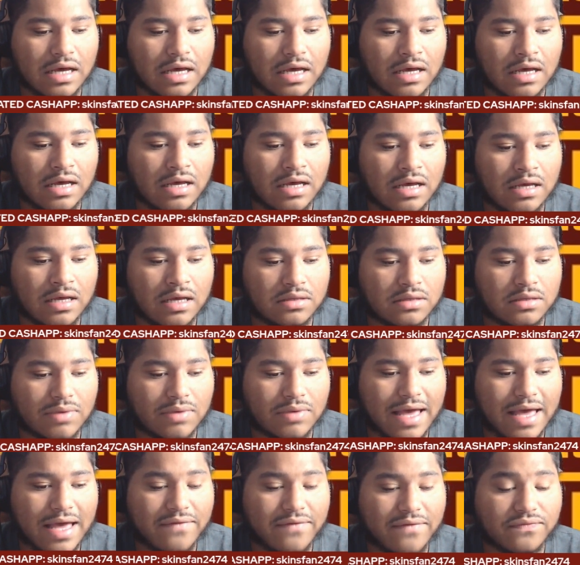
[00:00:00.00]
Uh, you
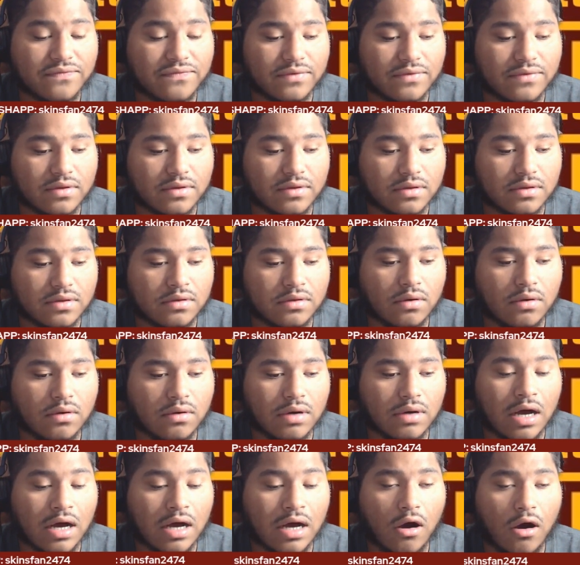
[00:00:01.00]
have, you
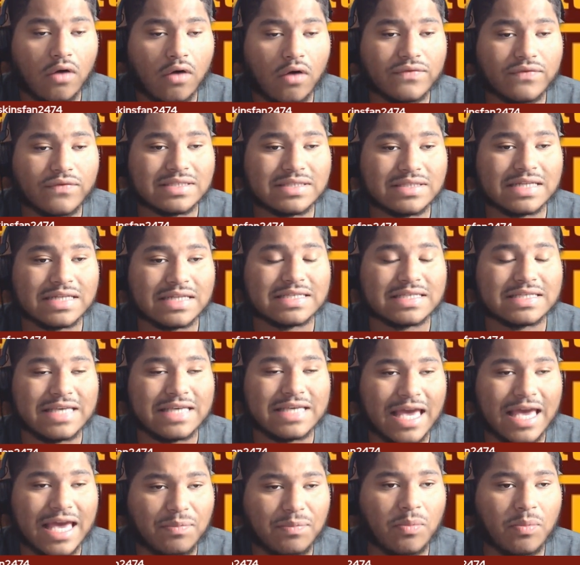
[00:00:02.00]
know, an offense that's
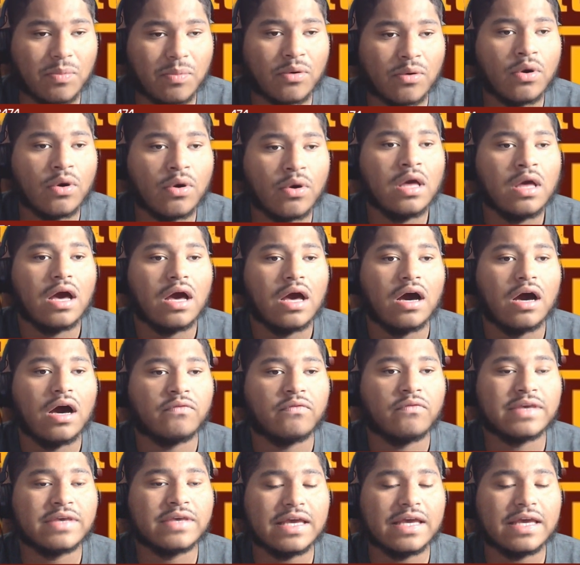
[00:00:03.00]
capable
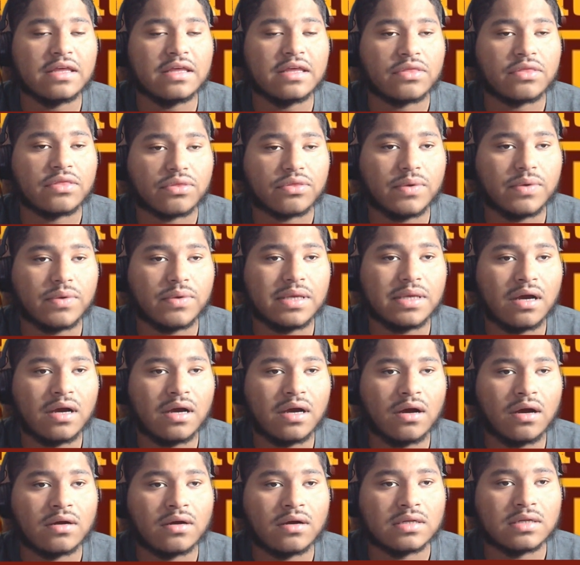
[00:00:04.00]
of getting three
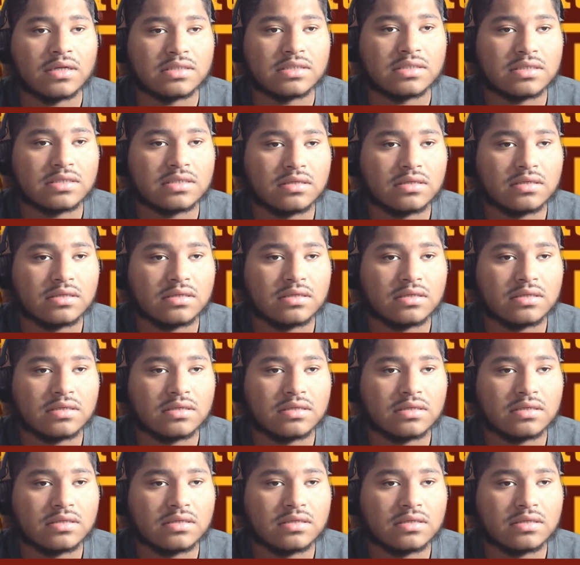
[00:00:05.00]
yards.